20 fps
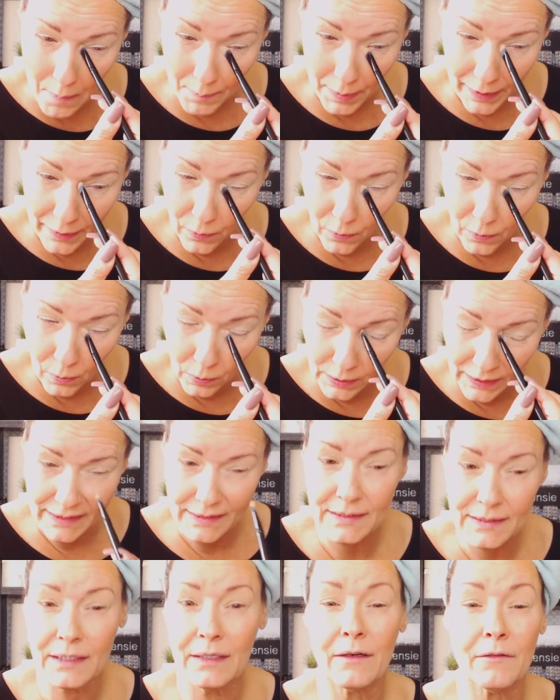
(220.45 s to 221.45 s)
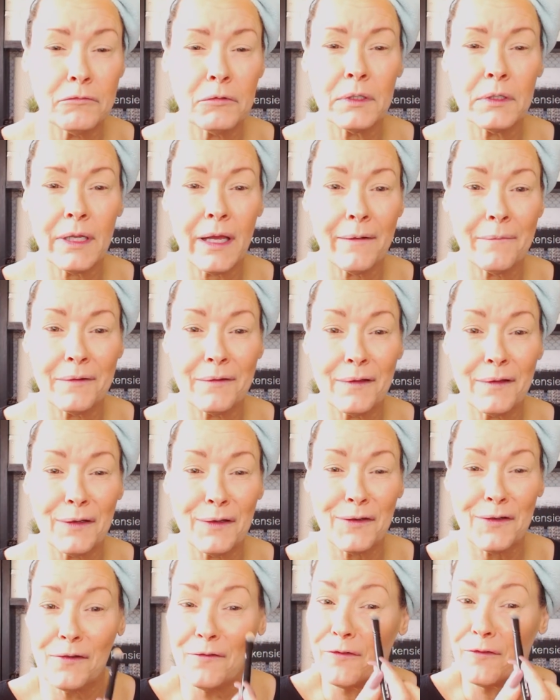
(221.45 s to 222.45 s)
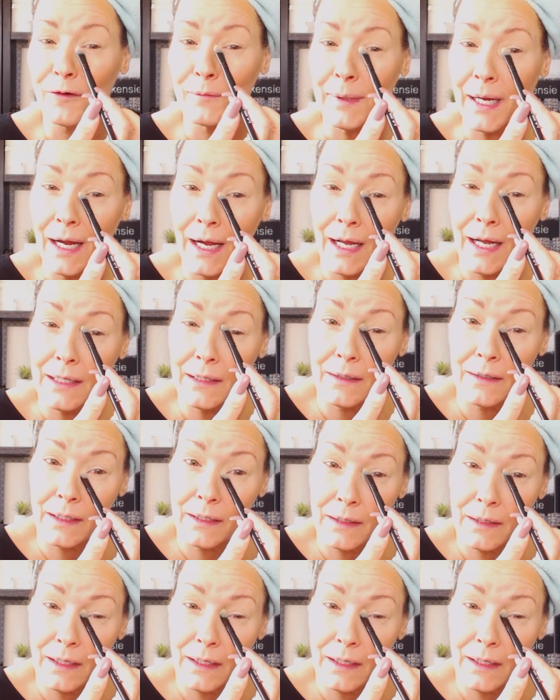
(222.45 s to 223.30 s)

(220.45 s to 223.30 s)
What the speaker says: my whole idea of what I was going to do for my eye look.